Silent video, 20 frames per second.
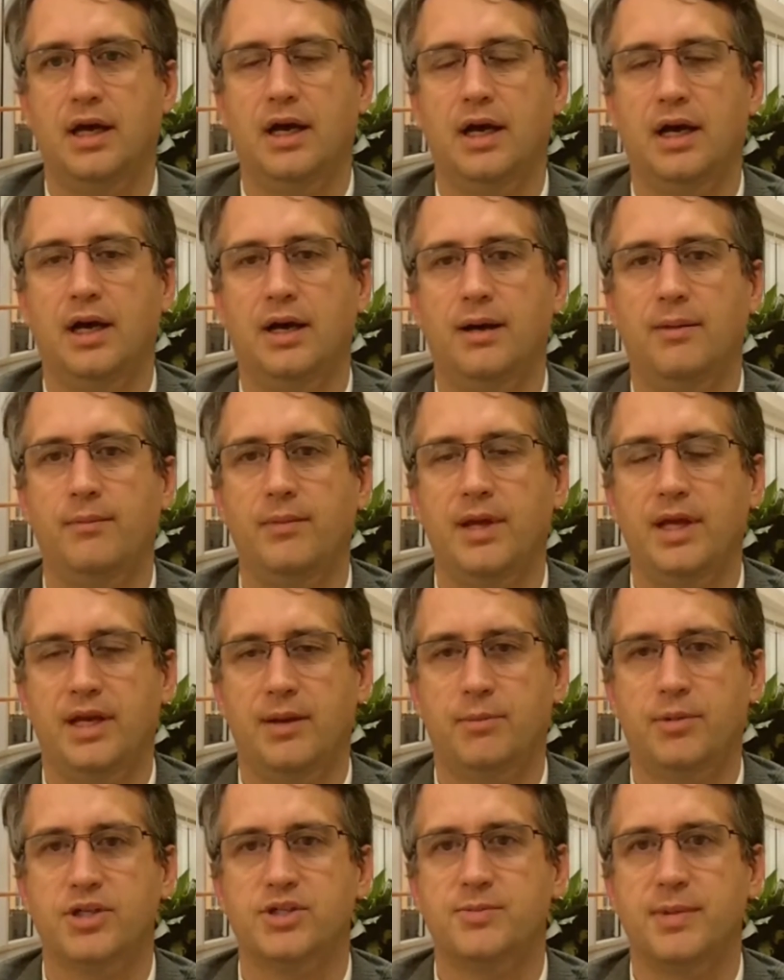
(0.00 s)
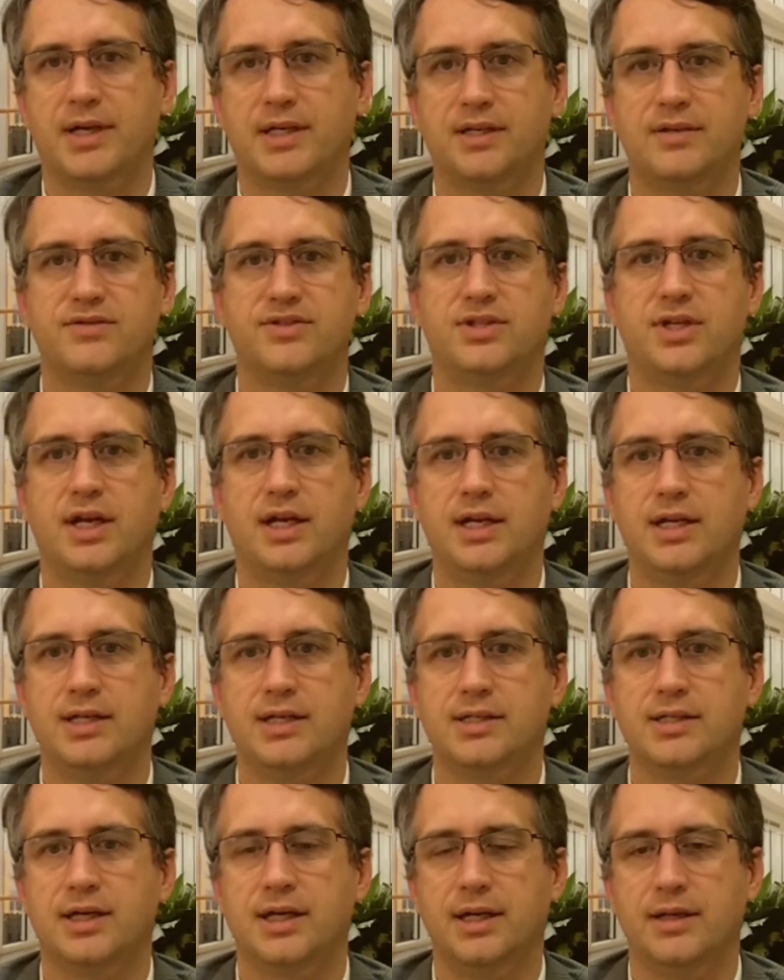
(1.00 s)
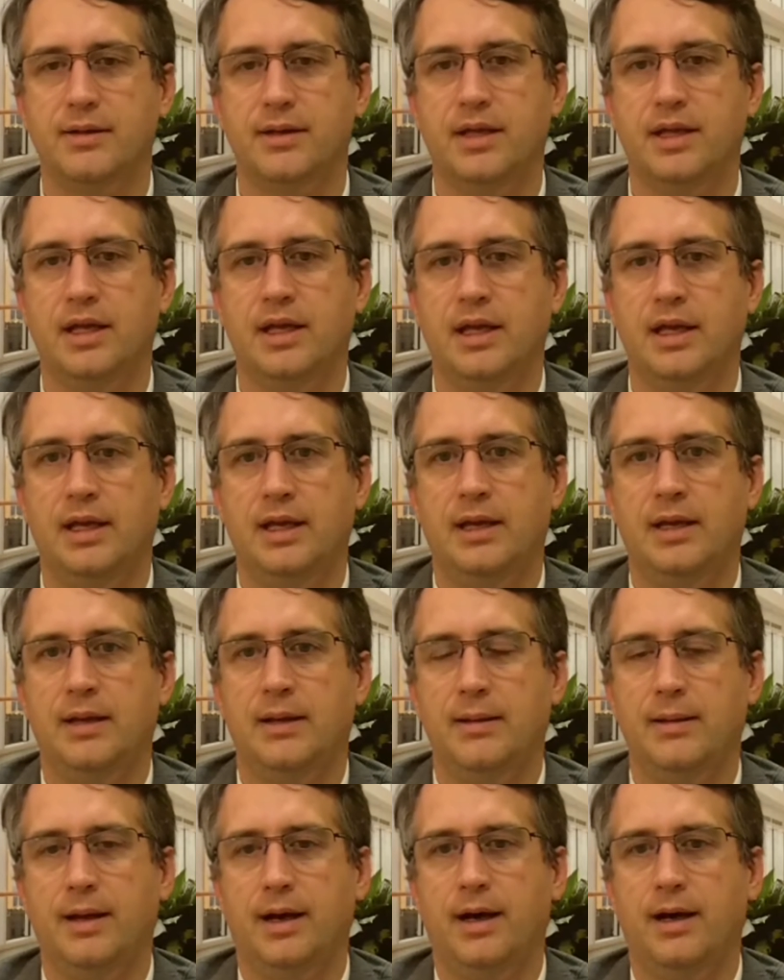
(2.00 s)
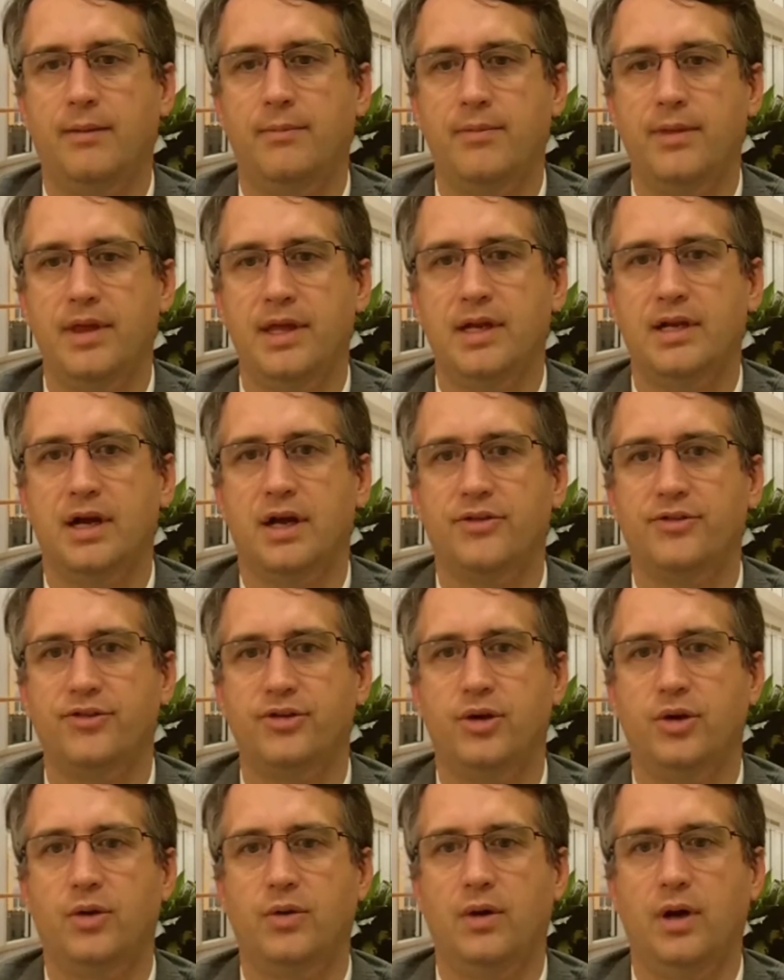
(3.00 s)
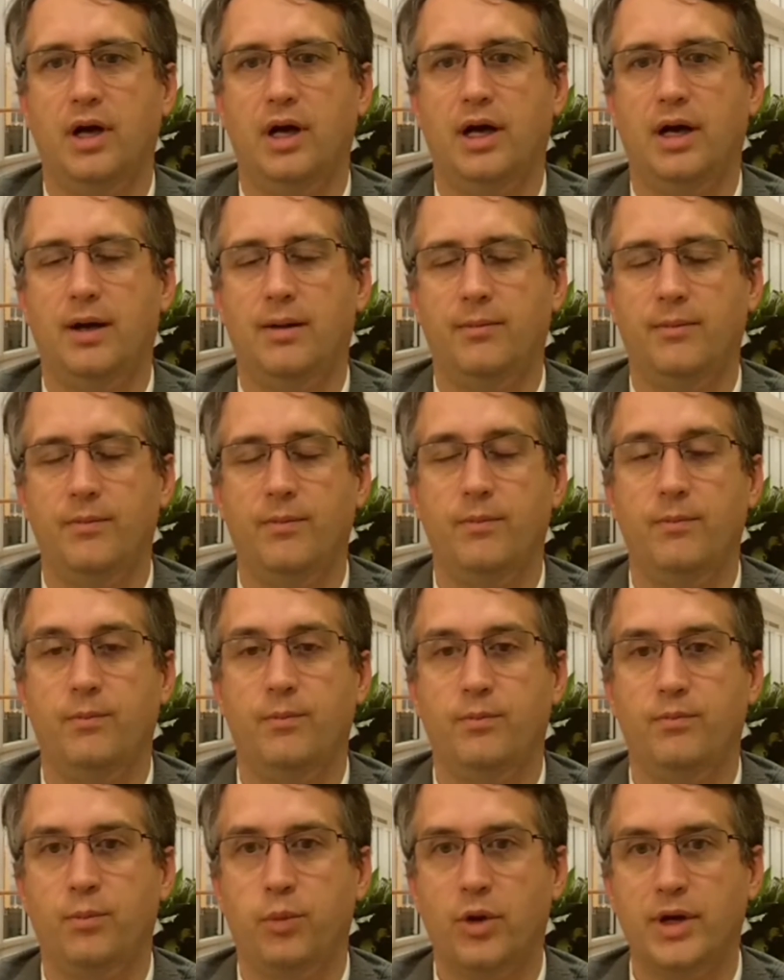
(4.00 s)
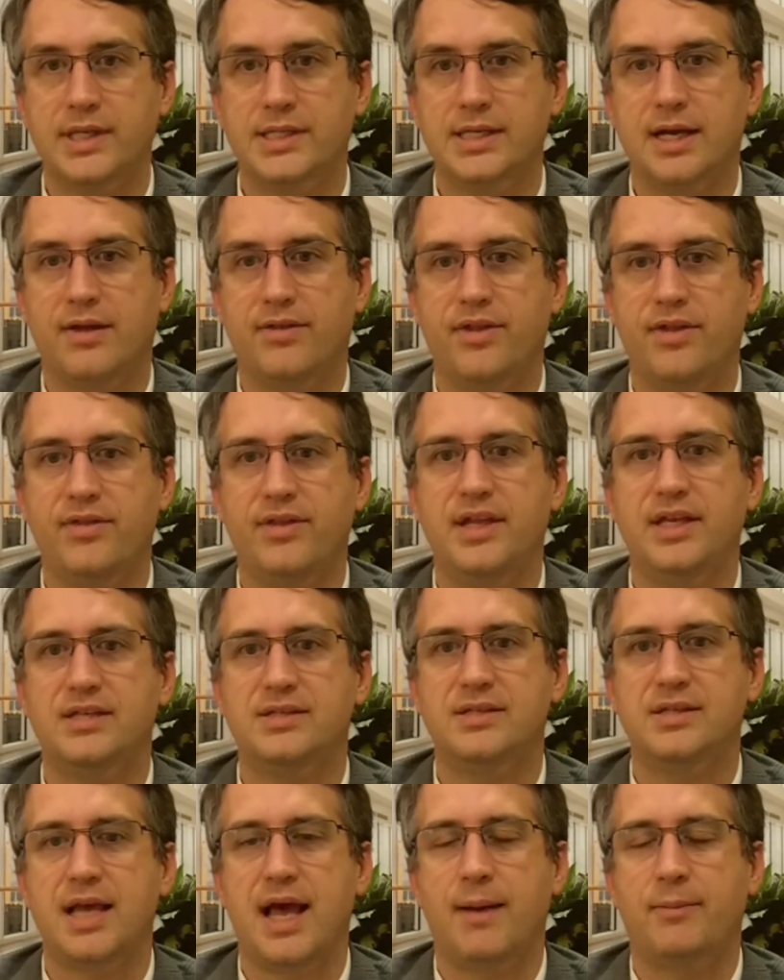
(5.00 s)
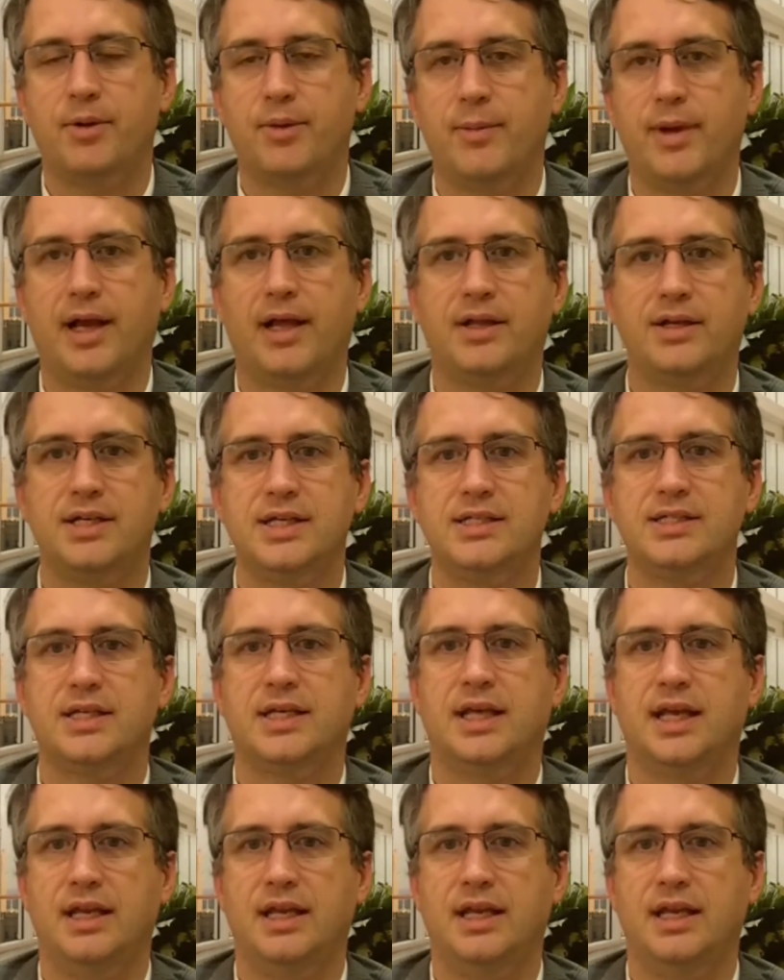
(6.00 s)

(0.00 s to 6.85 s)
in a prospective study design. It also points out that these abnormalities in